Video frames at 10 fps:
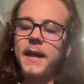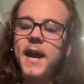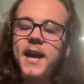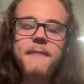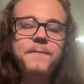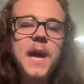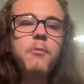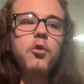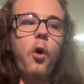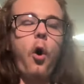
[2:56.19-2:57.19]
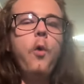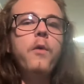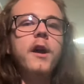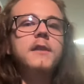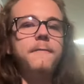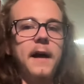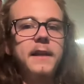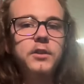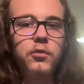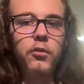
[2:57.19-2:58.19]
Like, if they were all wearing the
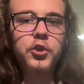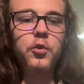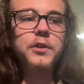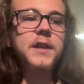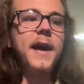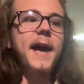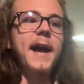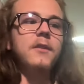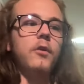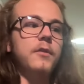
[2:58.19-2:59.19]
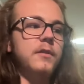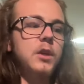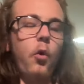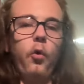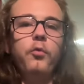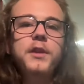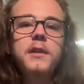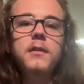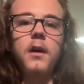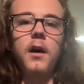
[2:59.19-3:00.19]
Vale Tudo shorts and the
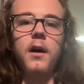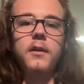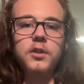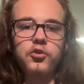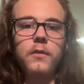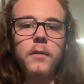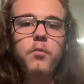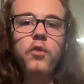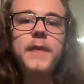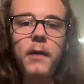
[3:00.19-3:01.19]
only move